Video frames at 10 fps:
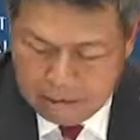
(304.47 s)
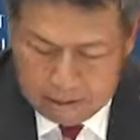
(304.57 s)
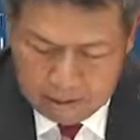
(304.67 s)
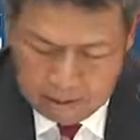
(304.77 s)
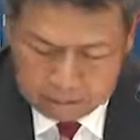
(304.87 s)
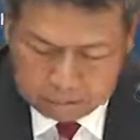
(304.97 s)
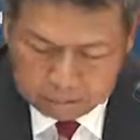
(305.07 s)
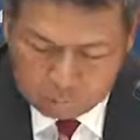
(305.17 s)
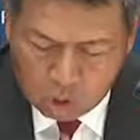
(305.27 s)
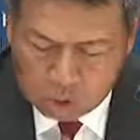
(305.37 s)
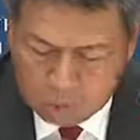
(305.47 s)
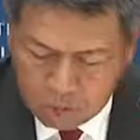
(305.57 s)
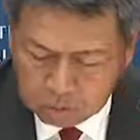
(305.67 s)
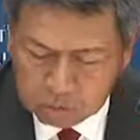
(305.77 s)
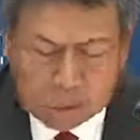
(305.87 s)
uh, has brought
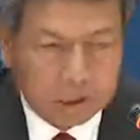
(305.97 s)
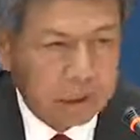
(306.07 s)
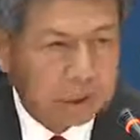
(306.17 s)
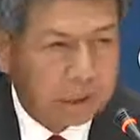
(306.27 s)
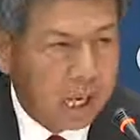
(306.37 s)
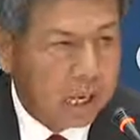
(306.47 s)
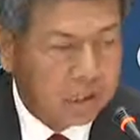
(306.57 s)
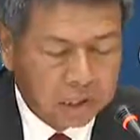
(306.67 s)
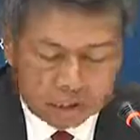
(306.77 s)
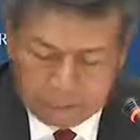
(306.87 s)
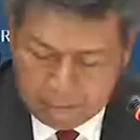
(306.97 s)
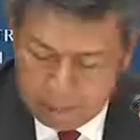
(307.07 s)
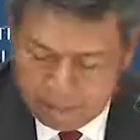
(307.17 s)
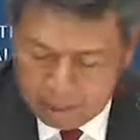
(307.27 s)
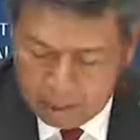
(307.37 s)
about greater challenges
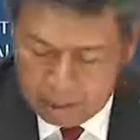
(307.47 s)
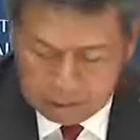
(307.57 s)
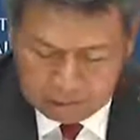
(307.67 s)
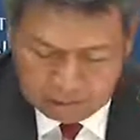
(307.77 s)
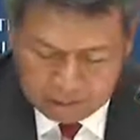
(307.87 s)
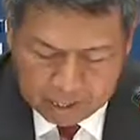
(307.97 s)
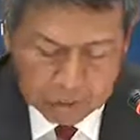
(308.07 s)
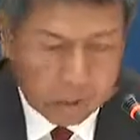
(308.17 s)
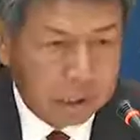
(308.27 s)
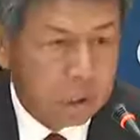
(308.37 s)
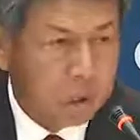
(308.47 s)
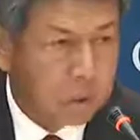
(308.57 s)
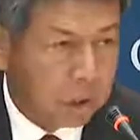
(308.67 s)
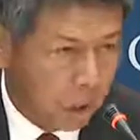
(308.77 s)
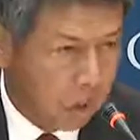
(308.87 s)
in the defense and uh,
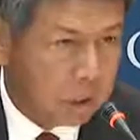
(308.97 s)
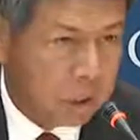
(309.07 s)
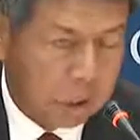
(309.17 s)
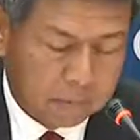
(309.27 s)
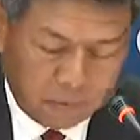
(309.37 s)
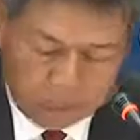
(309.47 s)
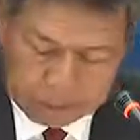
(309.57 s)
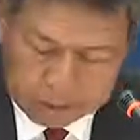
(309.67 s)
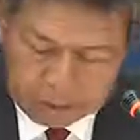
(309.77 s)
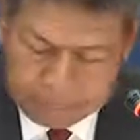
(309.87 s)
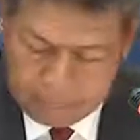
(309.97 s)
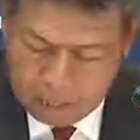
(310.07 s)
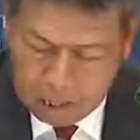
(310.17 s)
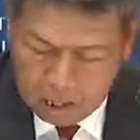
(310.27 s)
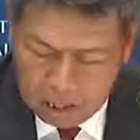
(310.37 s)
security environment.
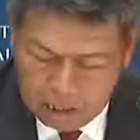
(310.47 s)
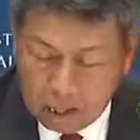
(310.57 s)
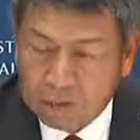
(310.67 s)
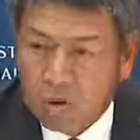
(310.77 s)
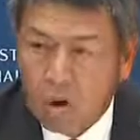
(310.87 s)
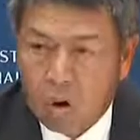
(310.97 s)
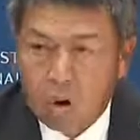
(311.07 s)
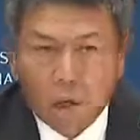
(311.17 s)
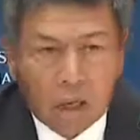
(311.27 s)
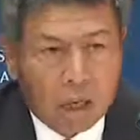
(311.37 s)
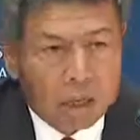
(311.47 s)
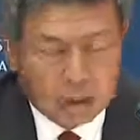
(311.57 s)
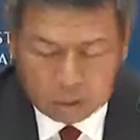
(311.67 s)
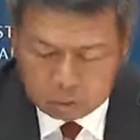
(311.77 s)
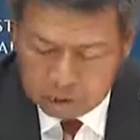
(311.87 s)
Therefore,
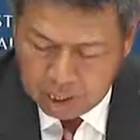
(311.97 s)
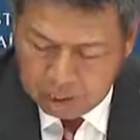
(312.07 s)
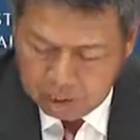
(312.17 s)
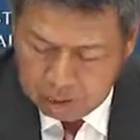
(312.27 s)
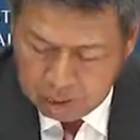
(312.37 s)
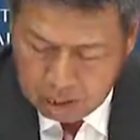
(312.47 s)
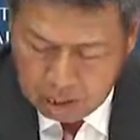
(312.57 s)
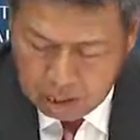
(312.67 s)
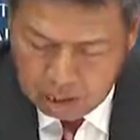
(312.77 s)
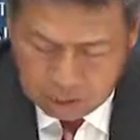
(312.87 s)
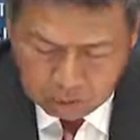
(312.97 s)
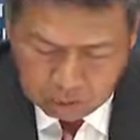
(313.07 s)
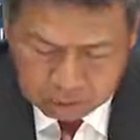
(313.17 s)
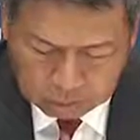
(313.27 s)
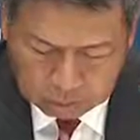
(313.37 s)
uh, today, uh, I
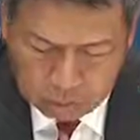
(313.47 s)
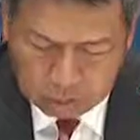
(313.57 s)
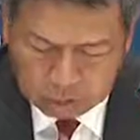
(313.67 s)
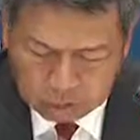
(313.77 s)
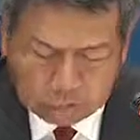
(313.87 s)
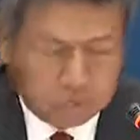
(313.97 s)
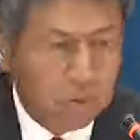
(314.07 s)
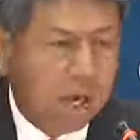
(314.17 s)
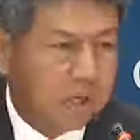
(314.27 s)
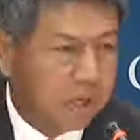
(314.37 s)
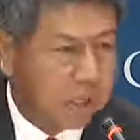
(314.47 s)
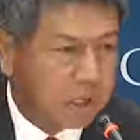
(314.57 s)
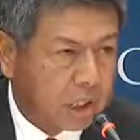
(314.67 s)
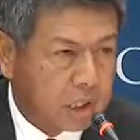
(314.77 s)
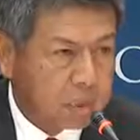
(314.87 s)
would like to point to a few areas and,